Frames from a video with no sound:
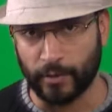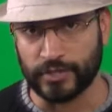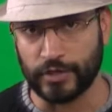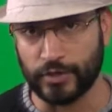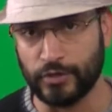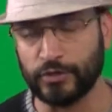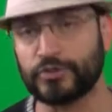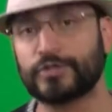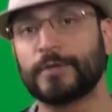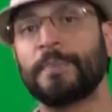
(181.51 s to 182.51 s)
is it
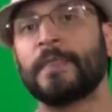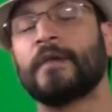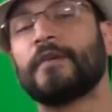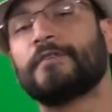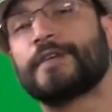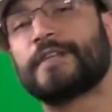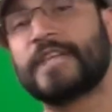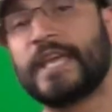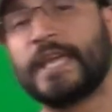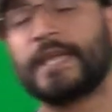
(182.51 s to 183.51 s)
used?
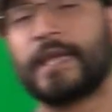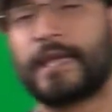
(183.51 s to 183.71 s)
Fatigue